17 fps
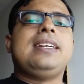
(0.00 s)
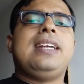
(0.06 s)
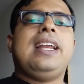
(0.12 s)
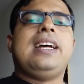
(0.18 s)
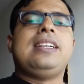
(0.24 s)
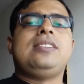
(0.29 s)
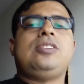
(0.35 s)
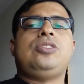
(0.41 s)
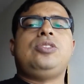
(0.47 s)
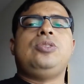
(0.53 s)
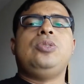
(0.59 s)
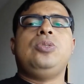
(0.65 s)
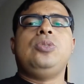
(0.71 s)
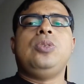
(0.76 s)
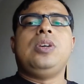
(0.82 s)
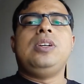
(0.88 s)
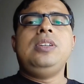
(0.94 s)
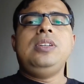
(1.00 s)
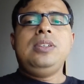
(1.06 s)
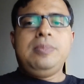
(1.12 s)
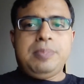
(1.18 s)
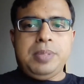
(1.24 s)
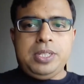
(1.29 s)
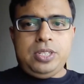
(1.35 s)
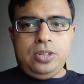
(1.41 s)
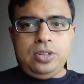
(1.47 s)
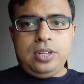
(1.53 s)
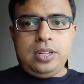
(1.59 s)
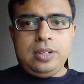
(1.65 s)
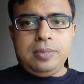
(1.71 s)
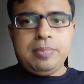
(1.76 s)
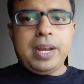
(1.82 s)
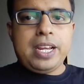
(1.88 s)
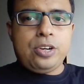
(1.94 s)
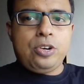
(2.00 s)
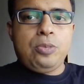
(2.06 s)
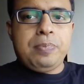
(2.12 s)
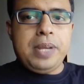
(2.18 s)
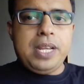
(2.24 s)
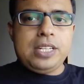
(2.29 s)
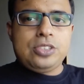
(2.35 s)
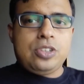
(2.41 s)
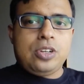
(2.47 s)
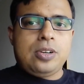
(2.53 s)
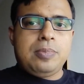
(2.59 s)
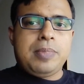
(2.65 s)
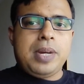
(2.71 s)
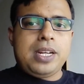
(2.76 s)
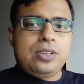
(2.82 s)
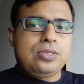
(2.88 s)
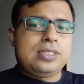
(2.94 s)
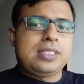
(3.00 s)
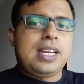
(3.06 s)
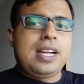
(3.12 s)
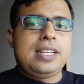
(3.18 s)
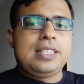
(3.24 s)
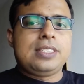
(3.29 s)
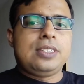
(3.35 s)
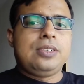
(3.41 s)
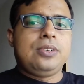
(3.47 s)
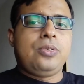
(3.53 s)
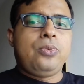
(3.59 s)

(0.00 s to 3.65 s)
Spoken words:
it lands to a particular micro page or a microsite